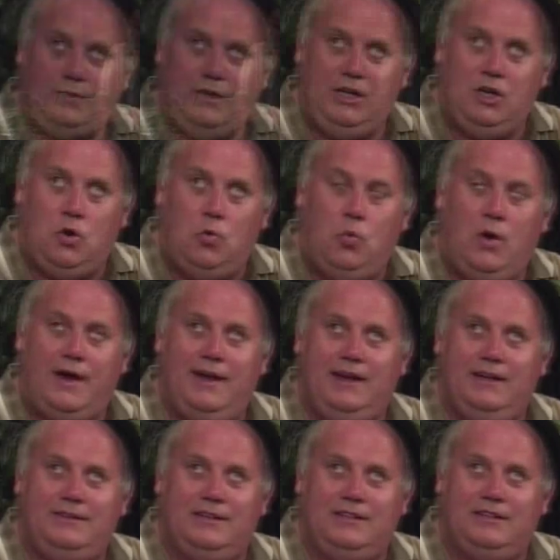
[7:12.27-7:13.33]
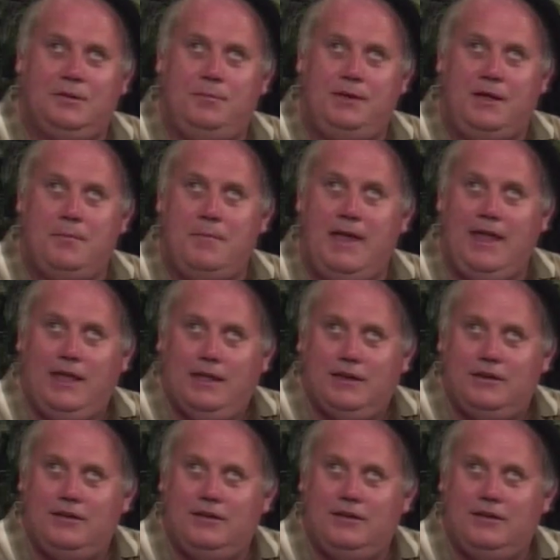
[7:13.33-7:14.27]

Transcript: what is it to be a man?